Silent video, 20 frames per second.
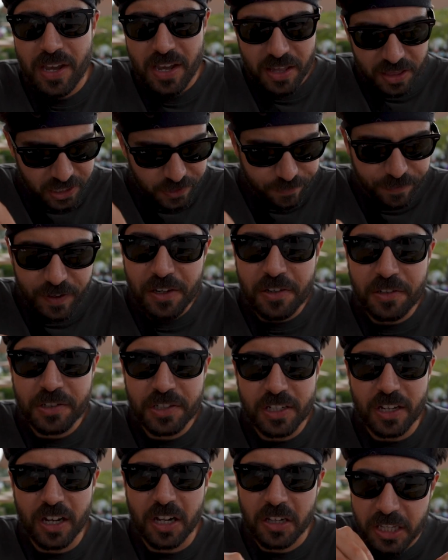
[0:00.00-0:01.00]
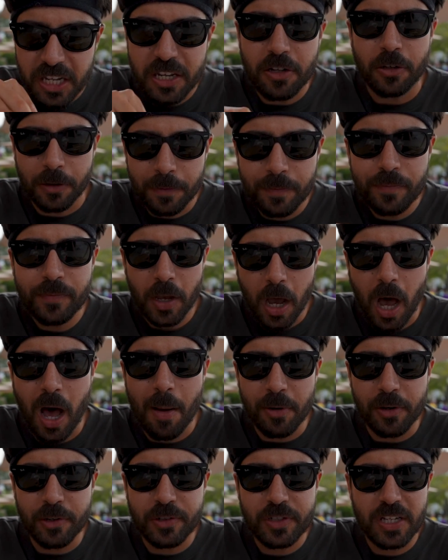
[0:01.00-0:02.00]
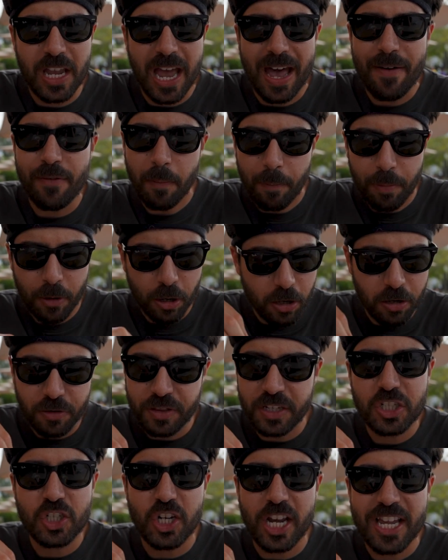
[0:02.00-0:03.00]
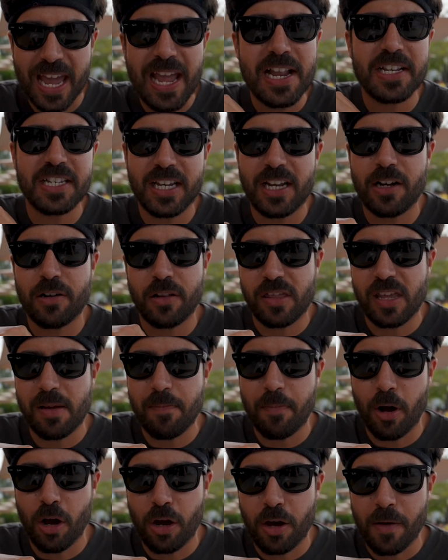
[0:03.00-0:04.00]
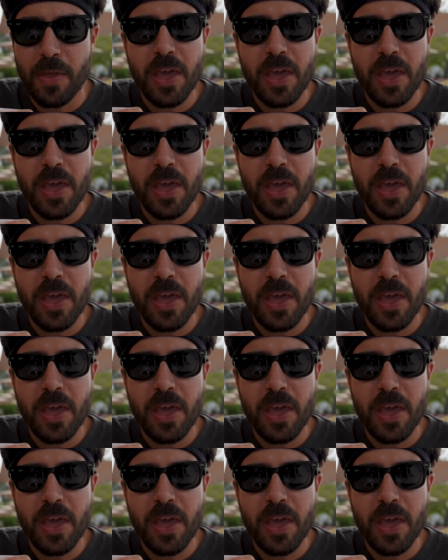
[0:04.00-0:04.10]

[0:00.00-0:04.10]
This feels illegal almost to have a burger this gigantic here at a theme park.